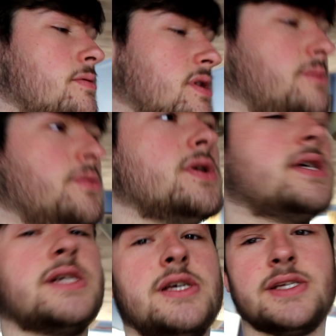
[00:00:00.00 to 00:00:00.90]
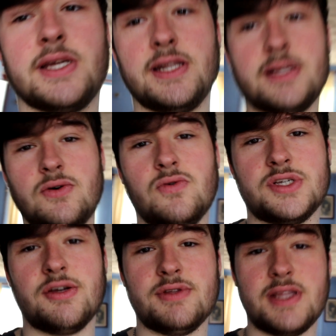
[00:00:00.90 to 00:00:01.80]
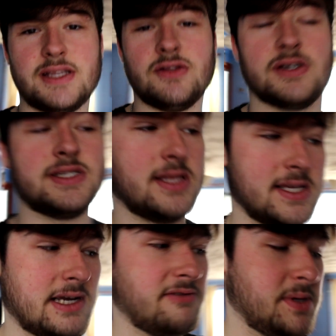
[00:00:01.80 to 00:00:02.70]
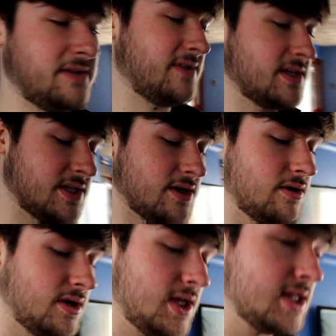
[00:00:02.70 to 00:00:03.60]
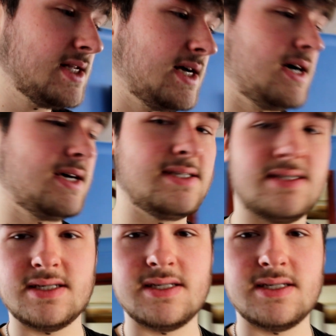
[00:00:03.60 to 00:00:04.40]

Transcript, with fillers: to it, to be honest, because and also, like I said, there's health benefits, so uh,